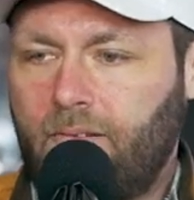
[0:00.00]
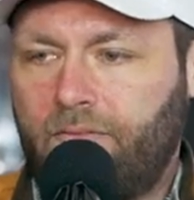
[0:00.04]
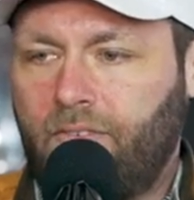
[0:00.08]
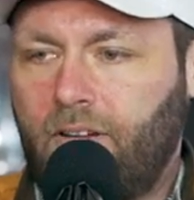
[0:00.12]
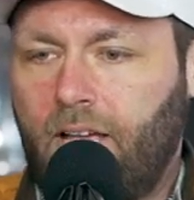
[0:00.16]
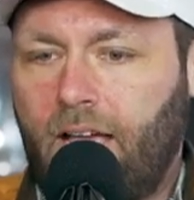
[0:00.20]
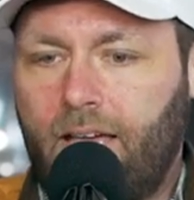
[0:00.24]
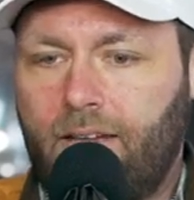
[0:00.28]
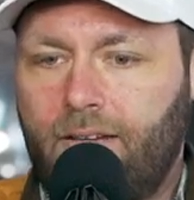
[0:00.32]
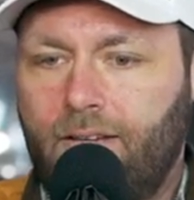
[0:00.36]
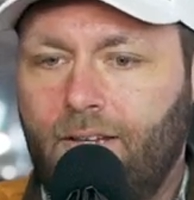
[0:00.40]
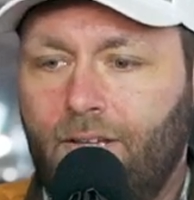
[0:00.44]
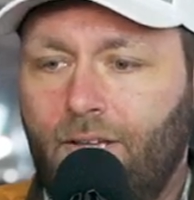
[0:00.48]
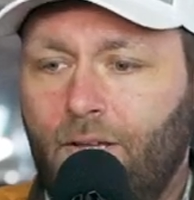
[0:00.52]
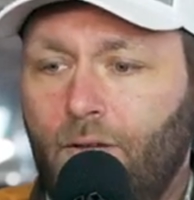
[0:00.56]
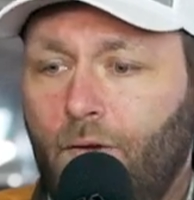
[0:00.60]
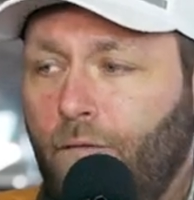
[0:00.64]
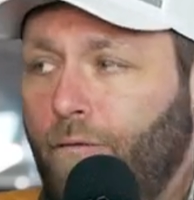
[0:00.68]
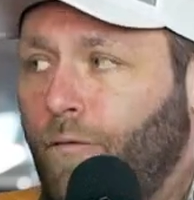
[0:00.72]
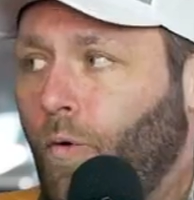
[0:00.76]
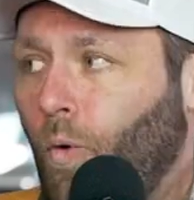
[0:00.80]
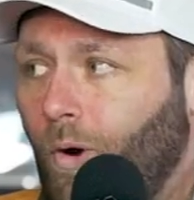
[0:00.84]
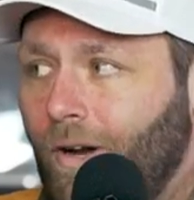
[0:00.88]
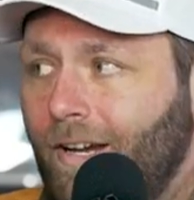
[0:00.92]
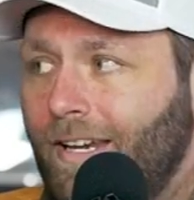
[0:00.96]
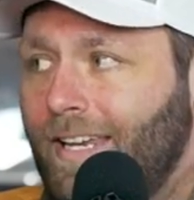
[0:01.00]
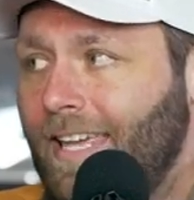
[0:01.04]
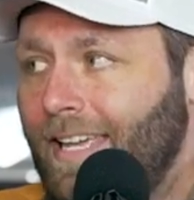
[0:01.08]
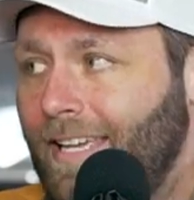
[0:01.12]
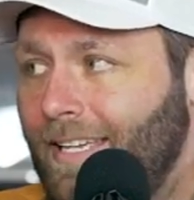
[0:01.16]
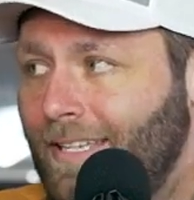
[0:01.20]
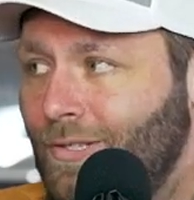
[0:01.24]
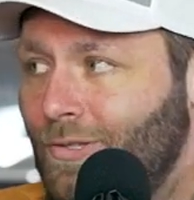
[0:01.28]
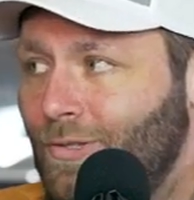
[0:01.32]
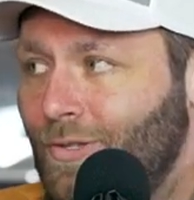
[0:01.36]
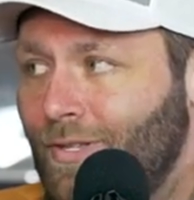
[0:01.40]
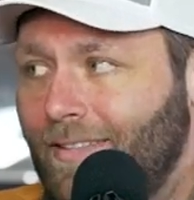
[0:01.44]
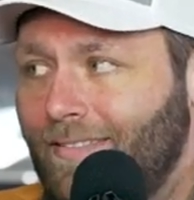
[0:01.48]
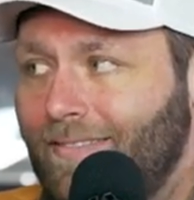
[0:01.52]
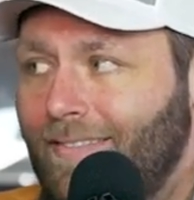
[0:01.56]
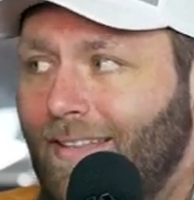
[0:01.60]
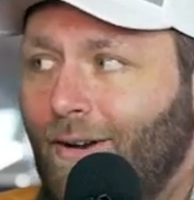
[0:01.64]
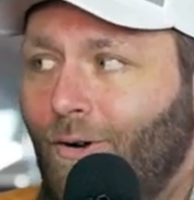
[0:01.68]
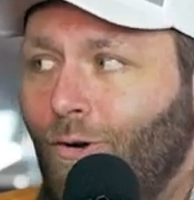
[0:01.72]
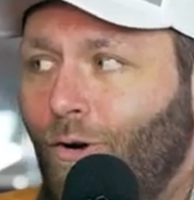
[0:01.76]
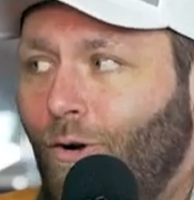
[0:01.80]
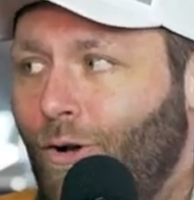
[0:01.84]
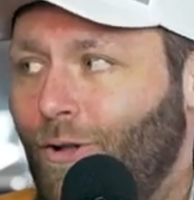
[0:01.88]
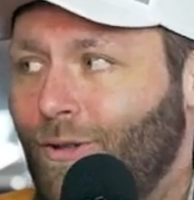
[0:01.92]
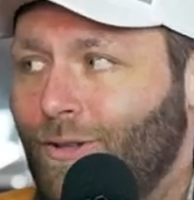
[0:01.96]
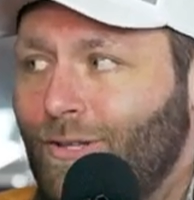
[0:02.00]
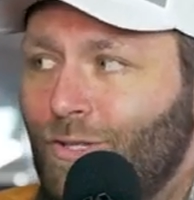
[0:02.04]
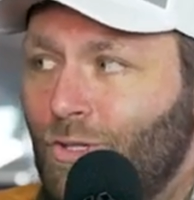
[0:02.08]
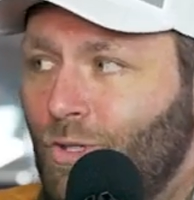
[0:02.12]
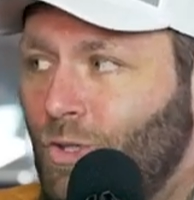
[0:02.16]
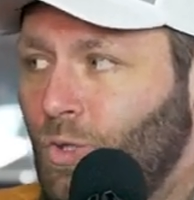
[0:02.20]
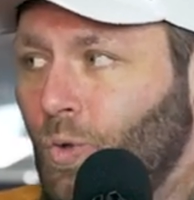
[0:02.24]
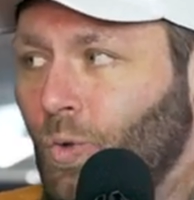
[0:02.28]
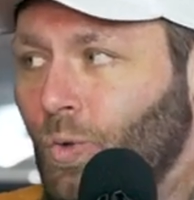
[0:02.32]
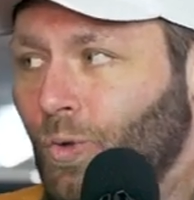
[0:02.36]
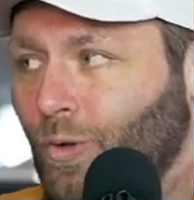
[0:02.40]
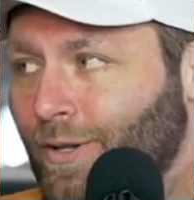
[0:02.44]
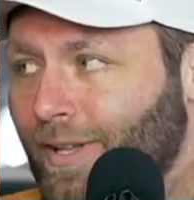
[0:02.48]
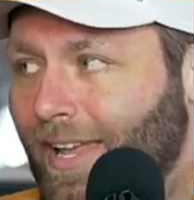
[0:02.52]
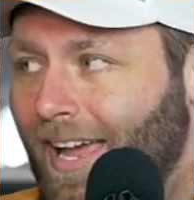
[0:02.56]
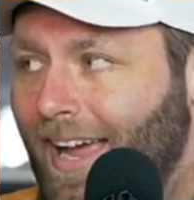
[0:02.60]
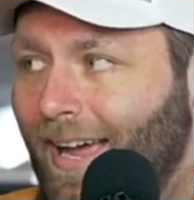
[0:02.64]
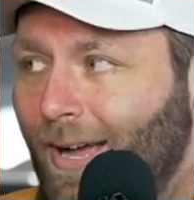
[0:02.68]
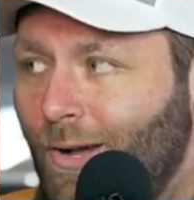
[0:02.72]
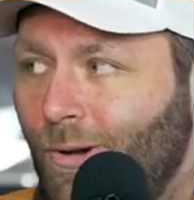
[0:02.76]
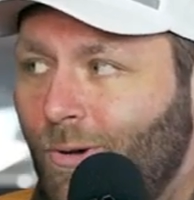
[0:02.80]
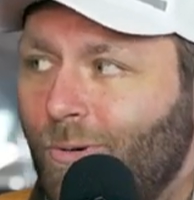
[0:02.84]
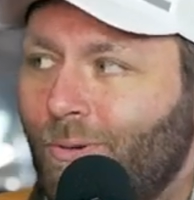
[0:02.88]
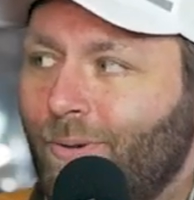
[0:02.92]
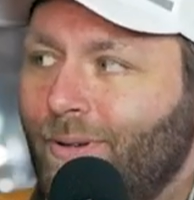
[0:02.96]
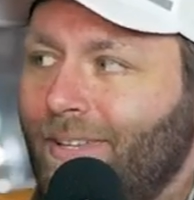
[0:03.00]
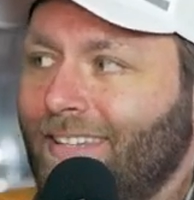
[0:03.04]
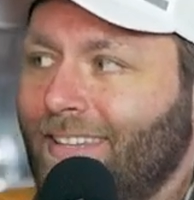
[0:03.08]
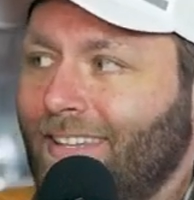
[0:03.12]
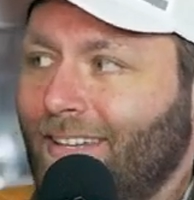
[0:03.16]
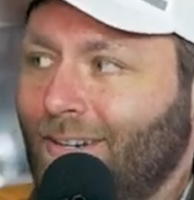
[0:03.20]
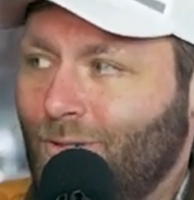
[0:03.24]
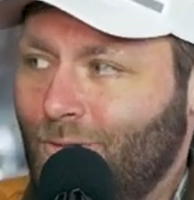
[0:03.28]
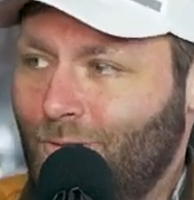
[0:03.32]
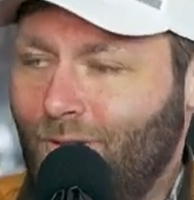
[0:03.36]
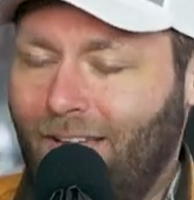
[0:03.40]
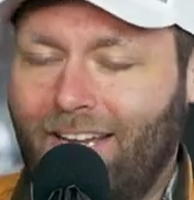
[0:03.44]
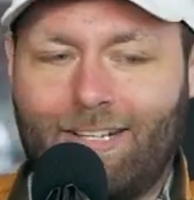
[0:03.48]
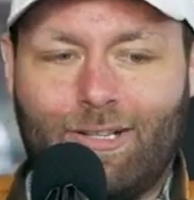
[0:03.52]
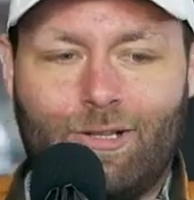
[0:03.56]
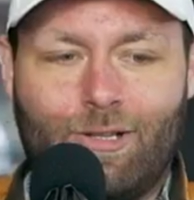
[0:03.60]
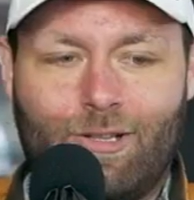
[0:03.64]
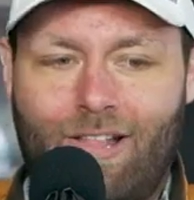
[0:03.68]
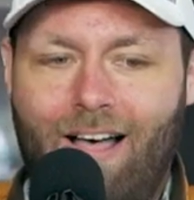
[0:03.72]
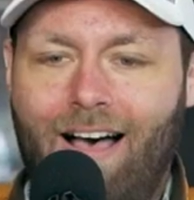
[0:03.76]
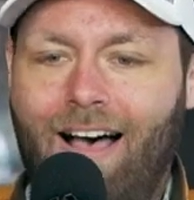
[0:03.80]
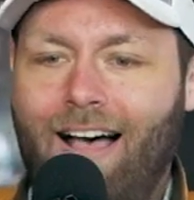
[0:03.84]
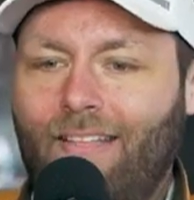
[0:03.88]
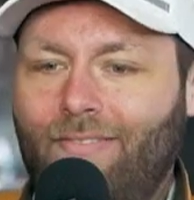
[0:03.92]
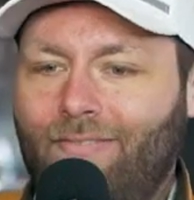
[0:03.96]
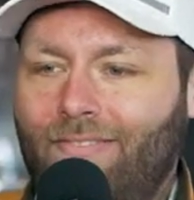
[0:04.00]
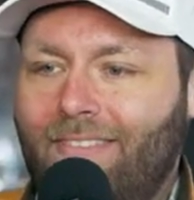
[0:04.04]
I've got 4 kids, and they're all in school now, and there's like a lot